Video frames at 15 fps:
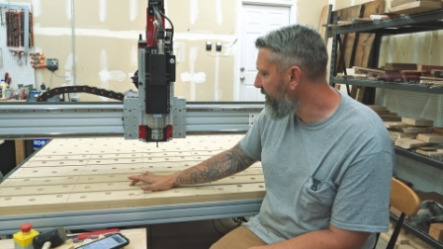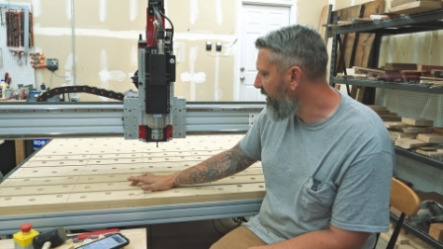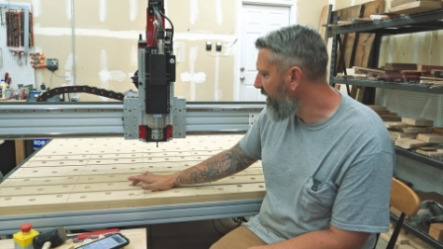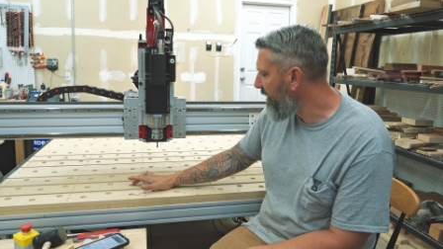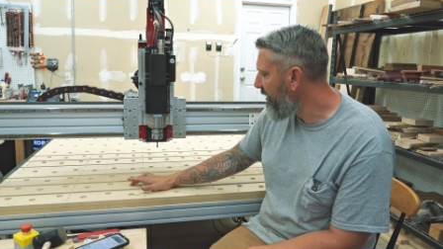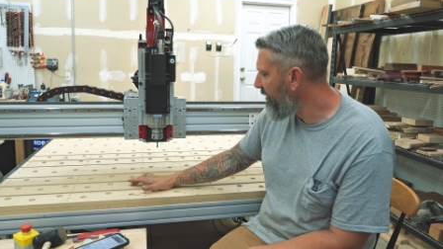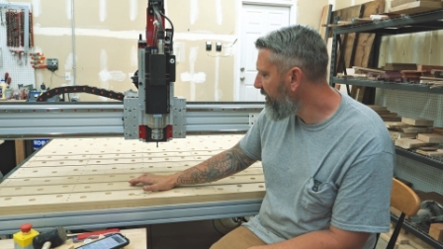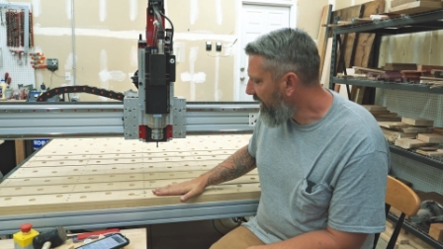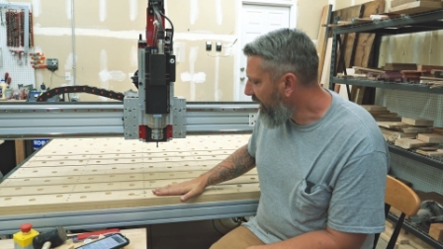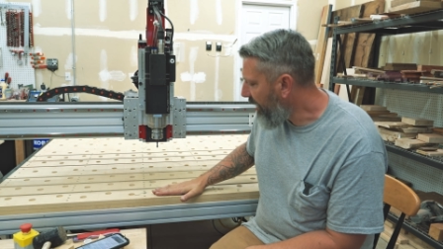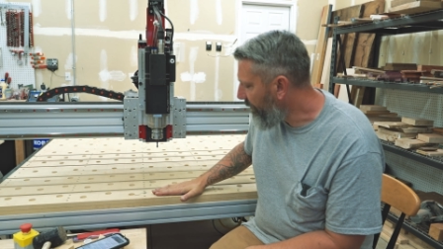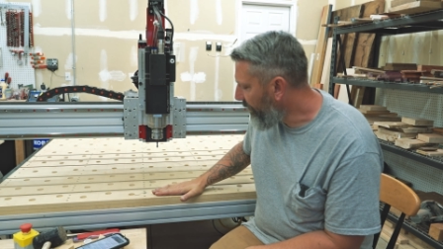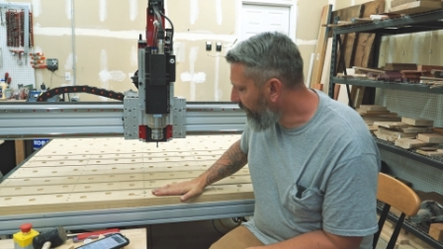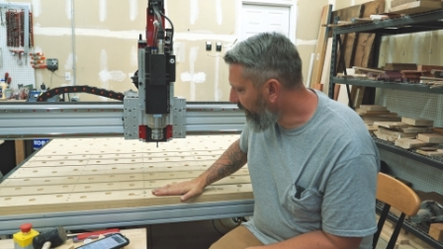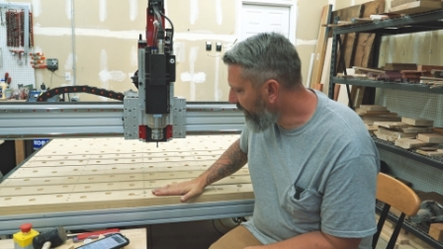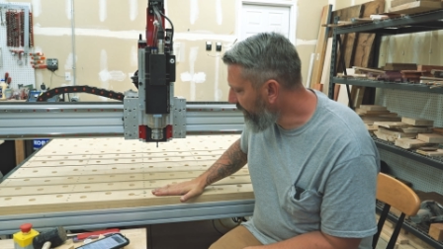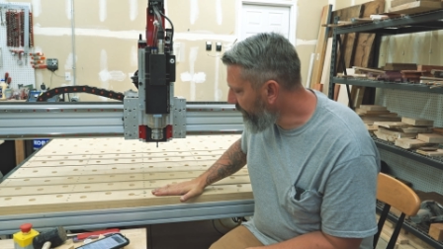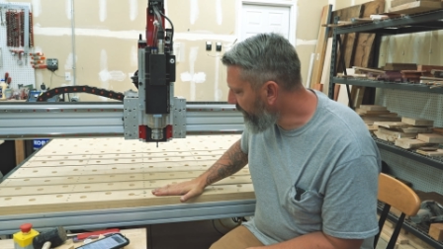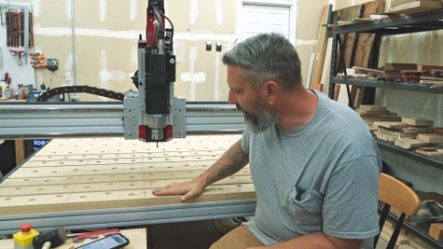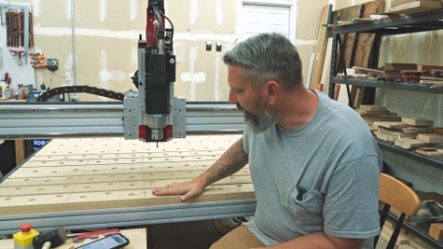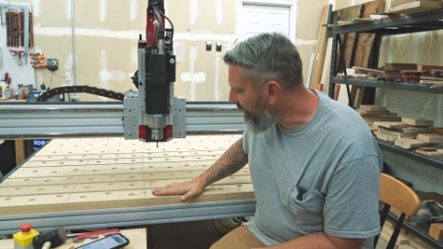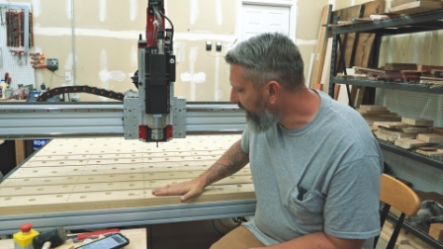uh, I really,
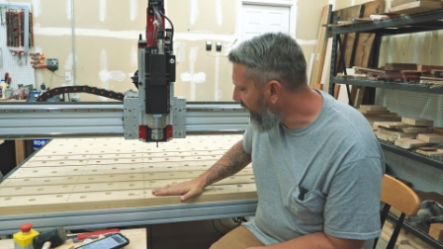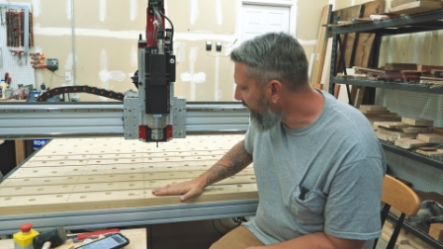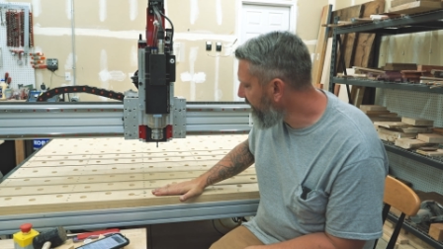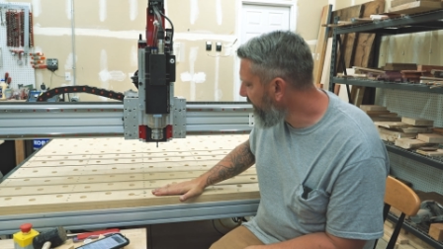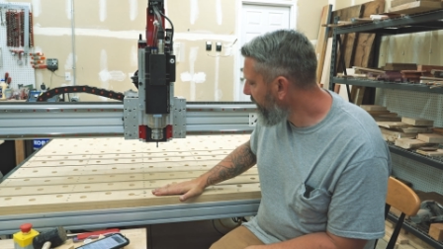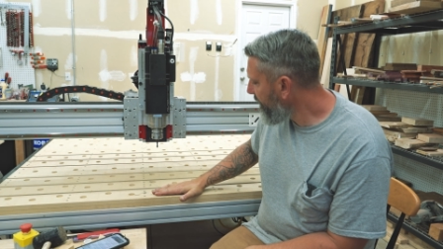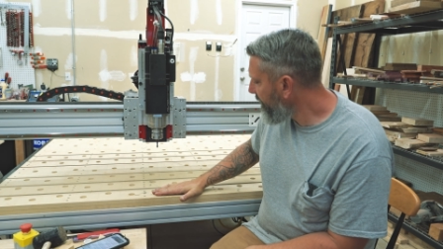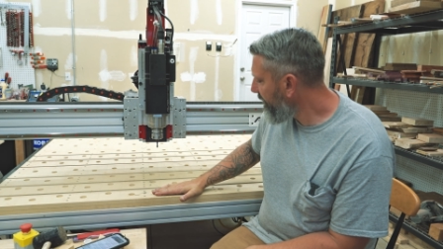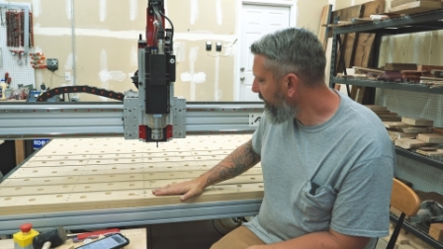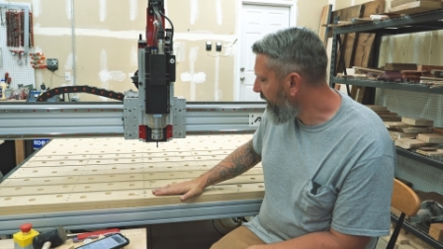really like it.